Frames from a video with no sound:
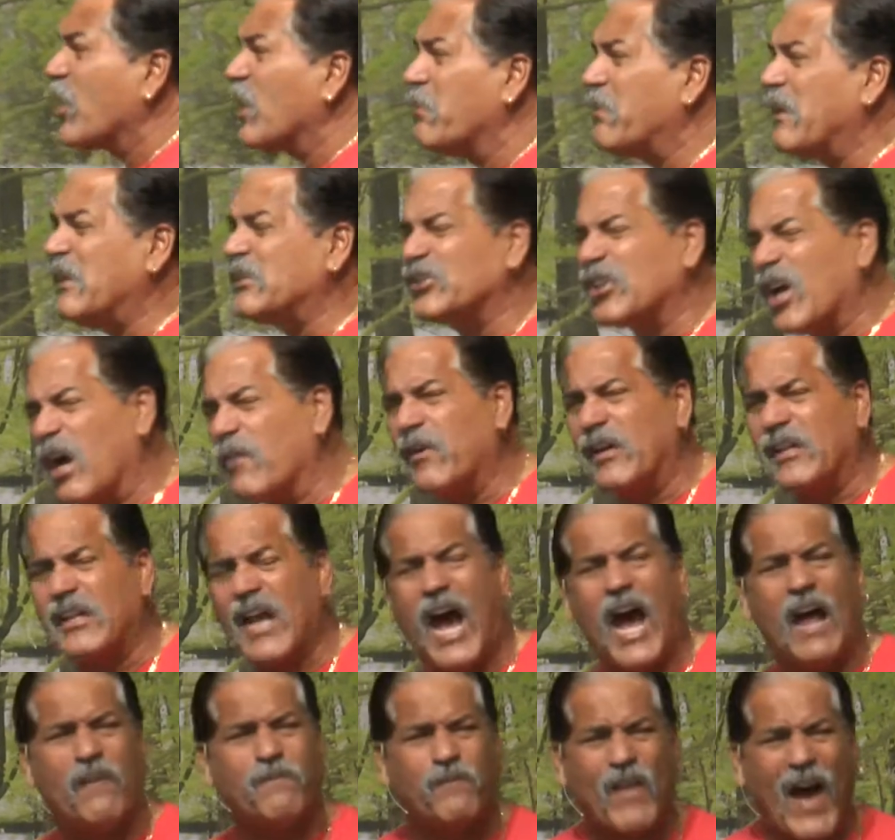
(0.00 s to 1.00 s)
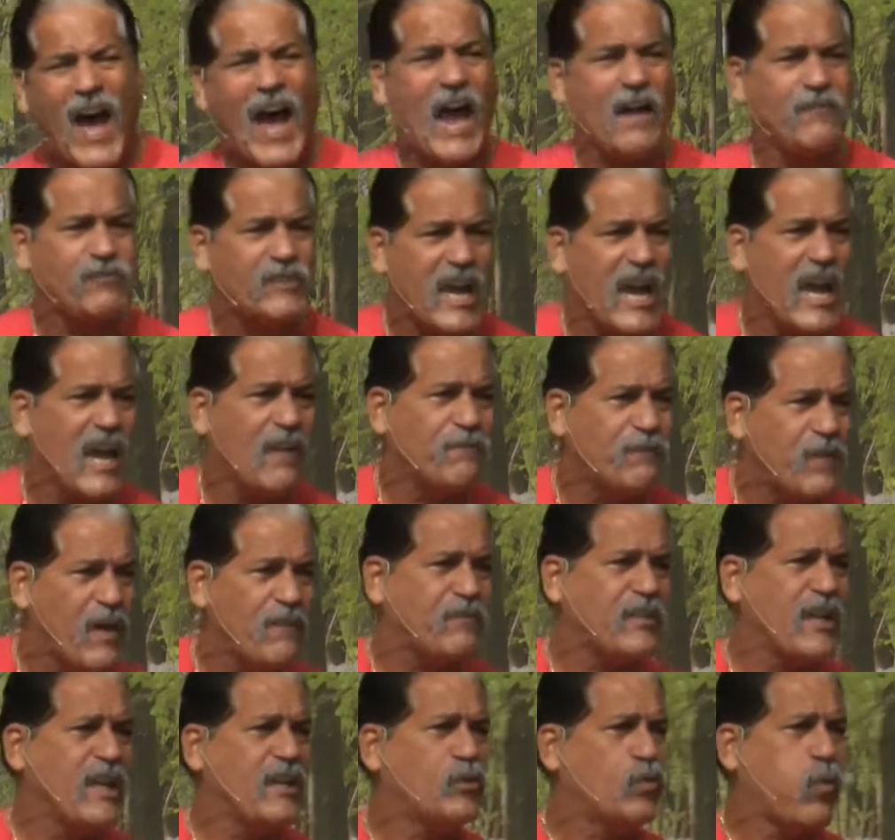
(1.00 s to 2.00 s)
going to be serving God 5, 10,
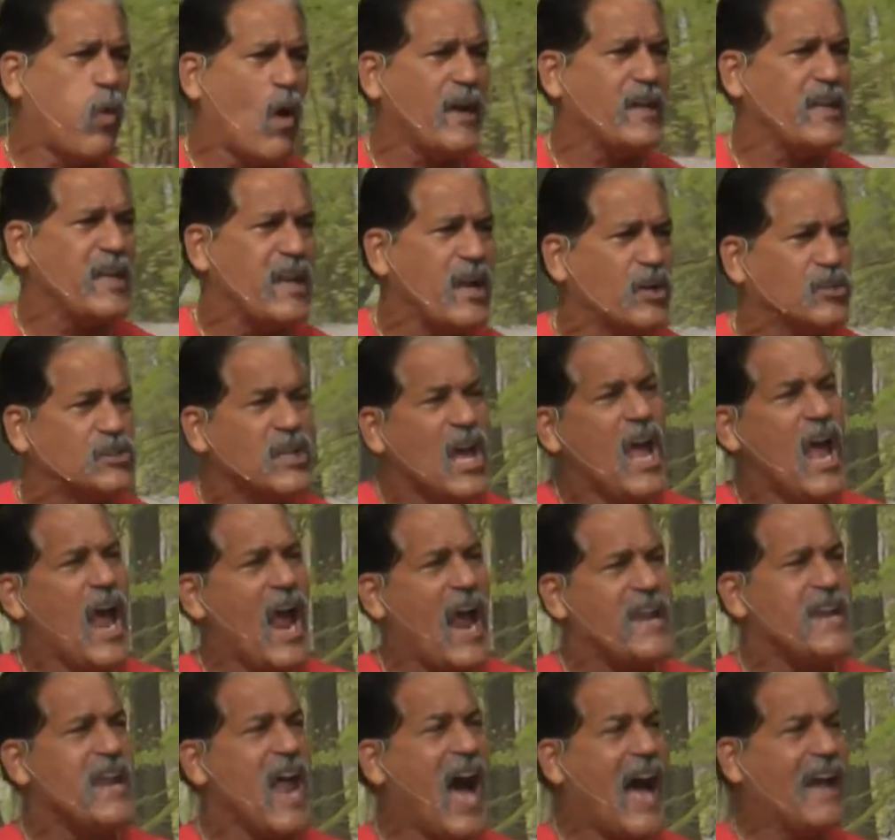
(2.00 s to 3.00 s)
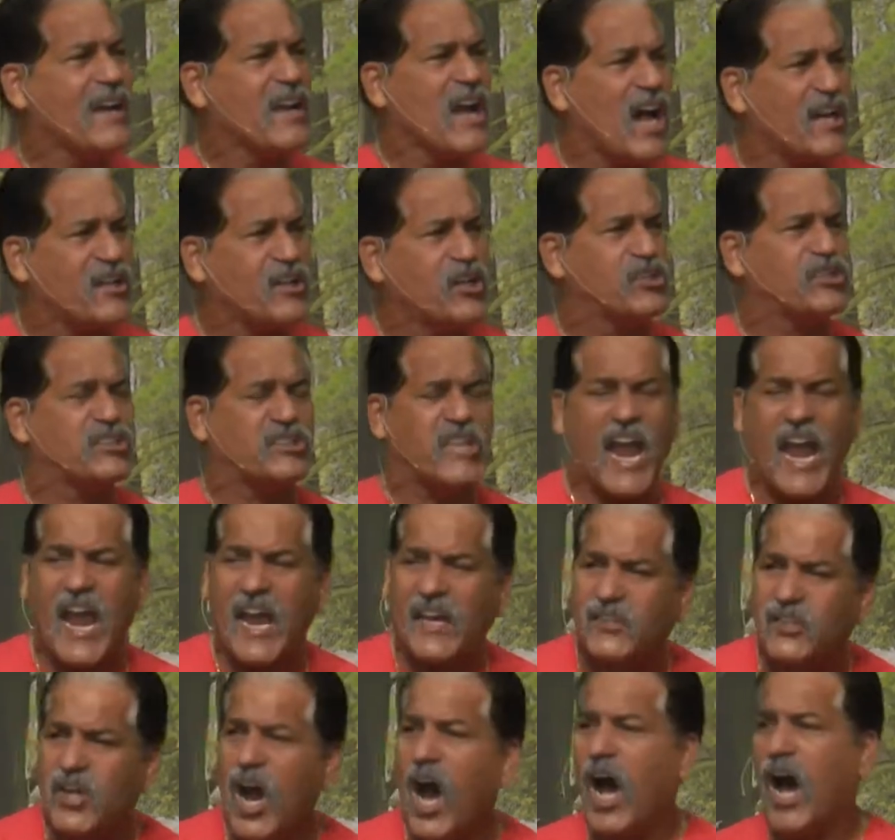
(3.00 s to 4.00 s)
15, 20 years and not
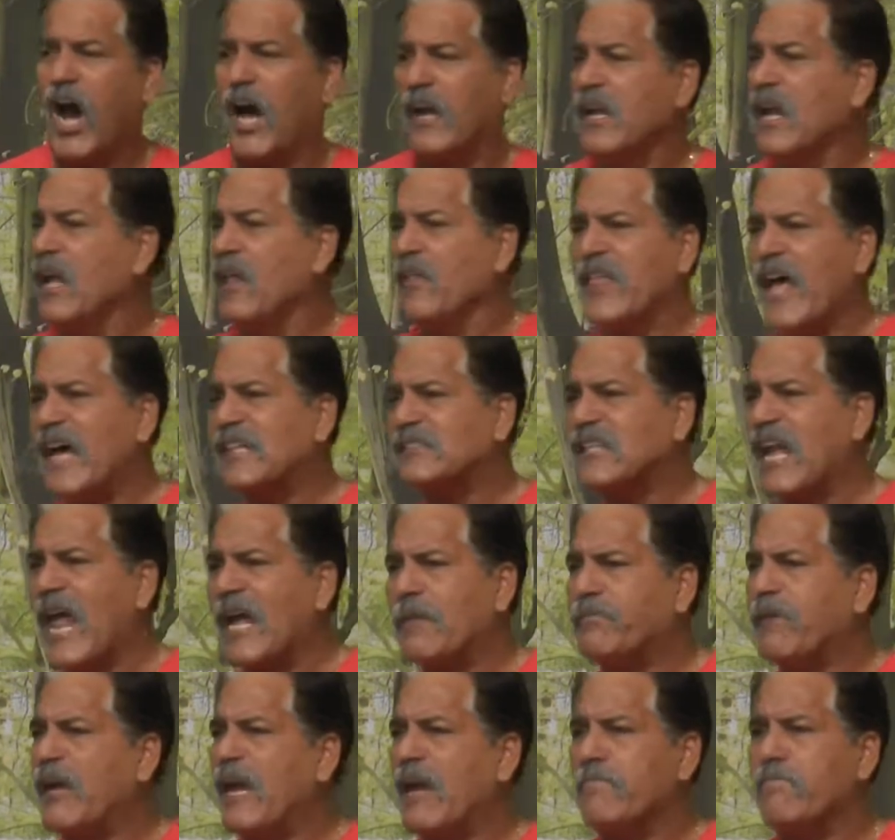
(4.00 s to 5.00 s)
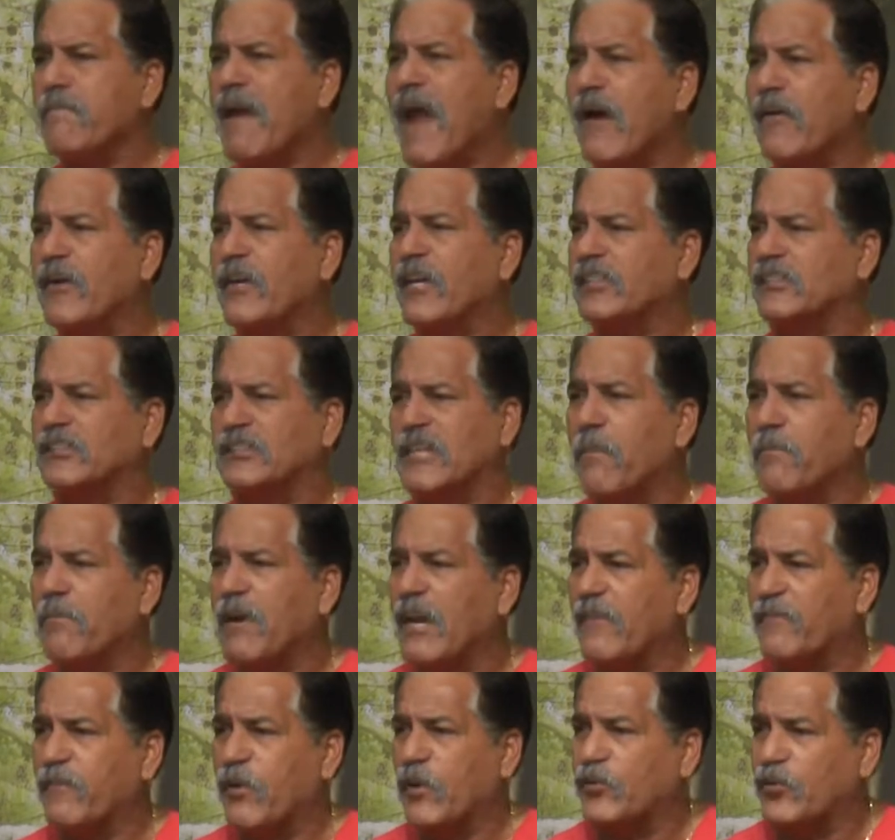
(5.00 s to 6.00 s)
understand God? That's like being married to
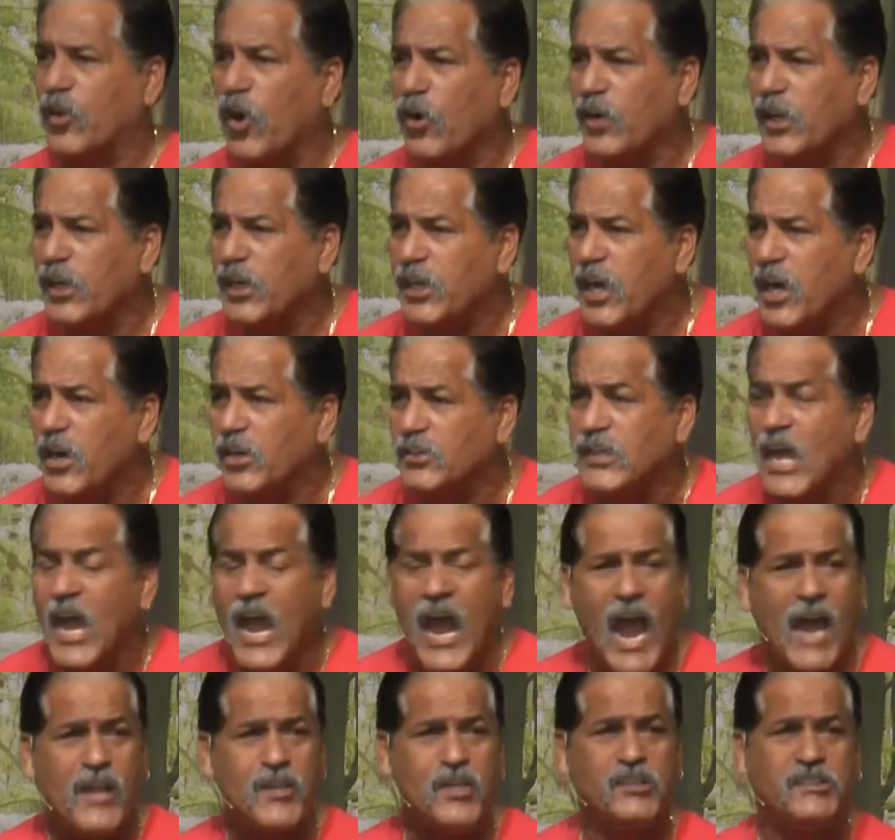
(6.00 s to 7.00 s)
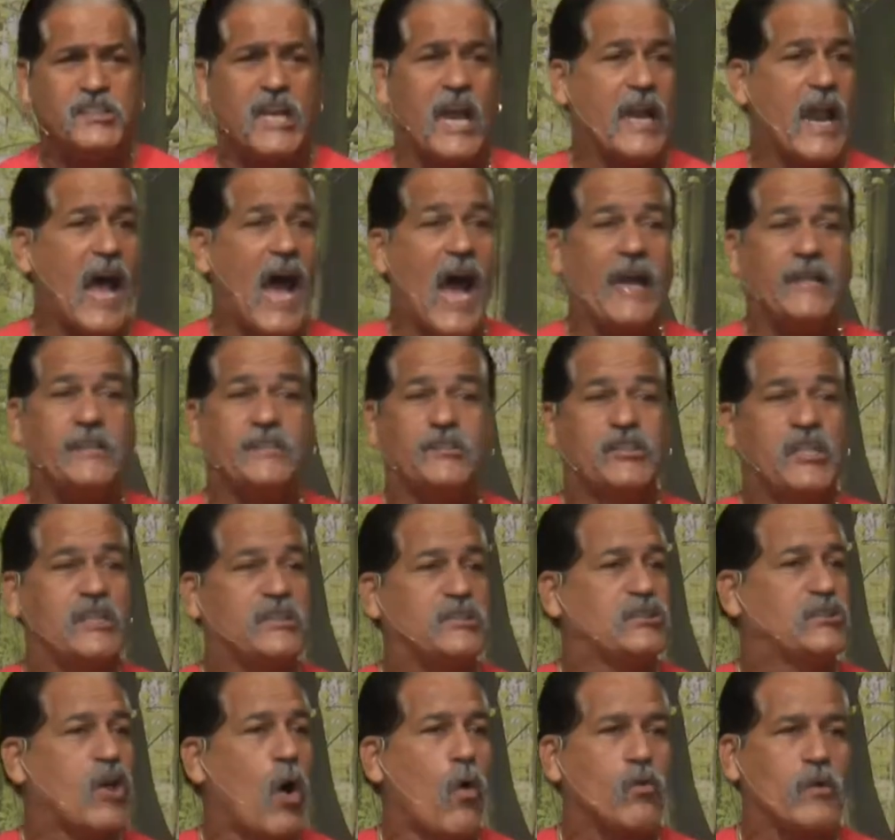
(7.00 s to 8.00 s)
somebody for 30 years and you said, I
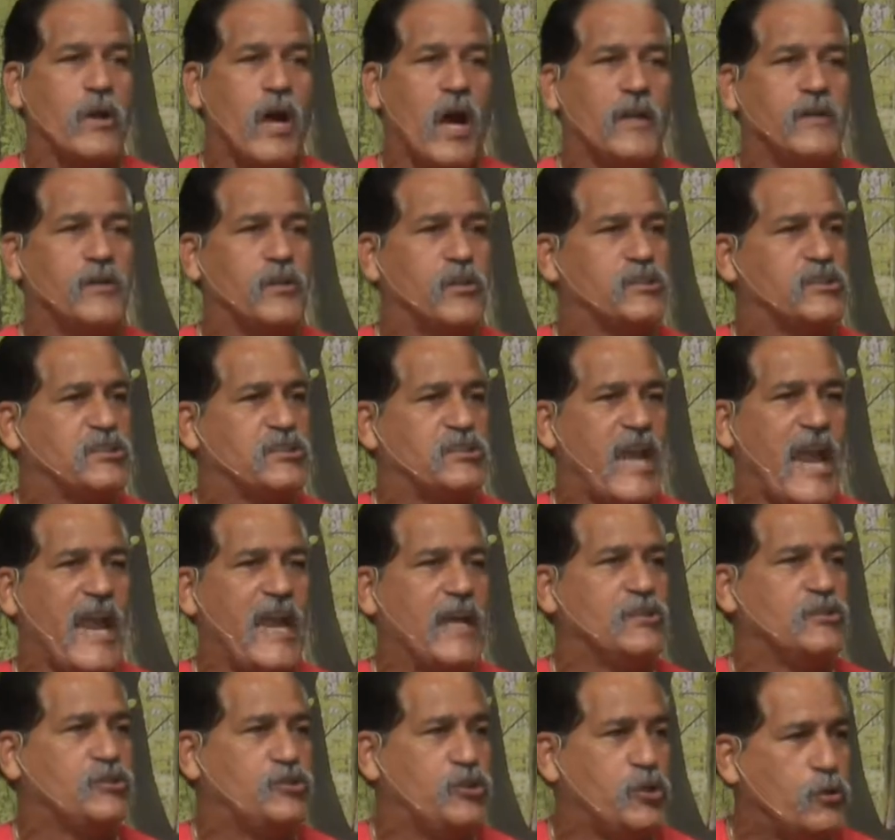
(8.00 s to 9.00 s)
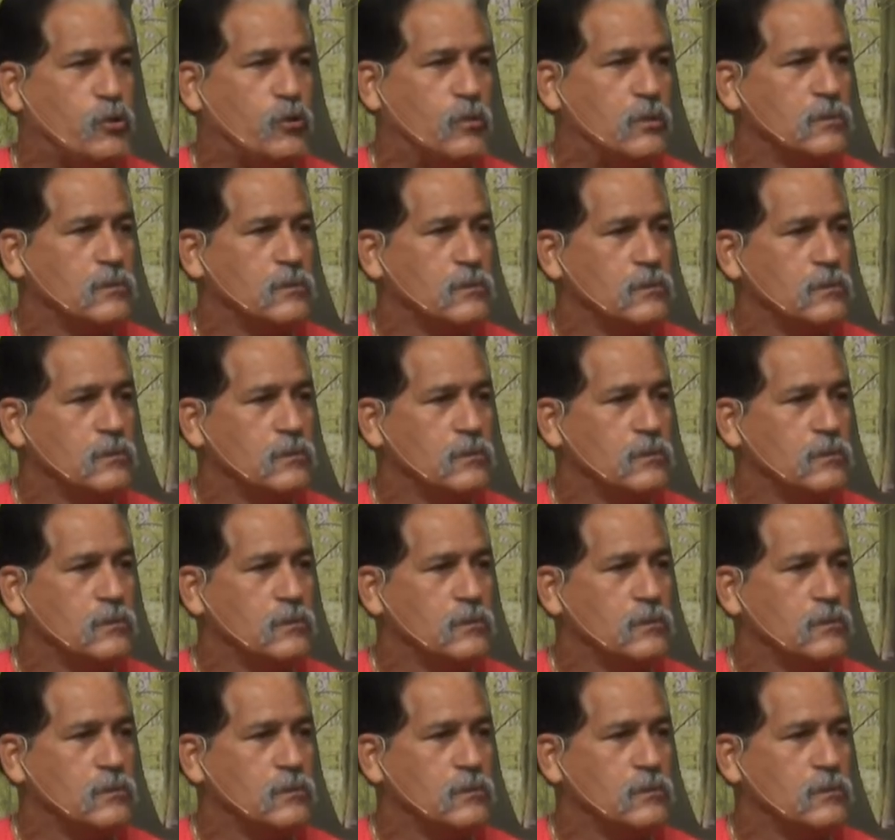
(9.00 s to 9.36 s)
just don't understand you.